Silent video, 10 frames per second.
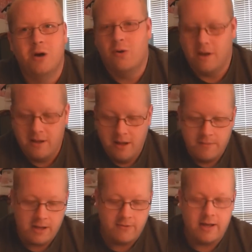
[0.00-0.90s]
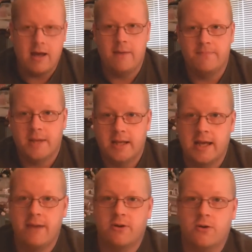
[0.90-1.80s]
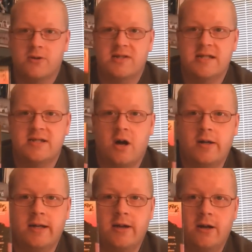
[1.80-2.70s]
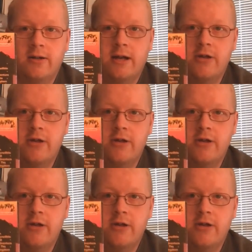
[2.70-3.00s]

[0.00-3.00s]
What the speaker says: Oh well. Anyway, game of course is Donkey Kong